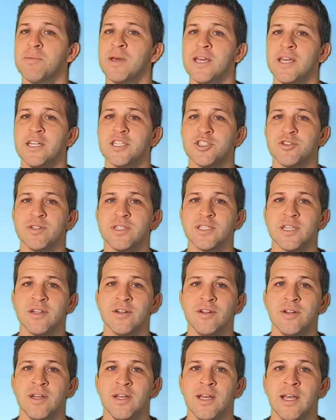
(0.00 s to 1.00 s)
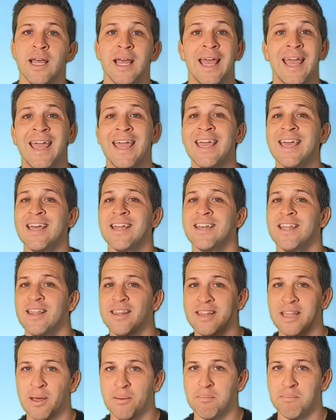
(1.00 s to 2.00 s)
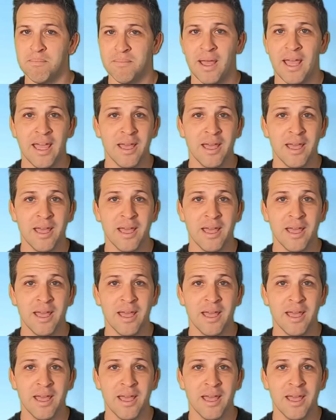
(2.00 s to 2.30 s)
Bay History Center, and the um,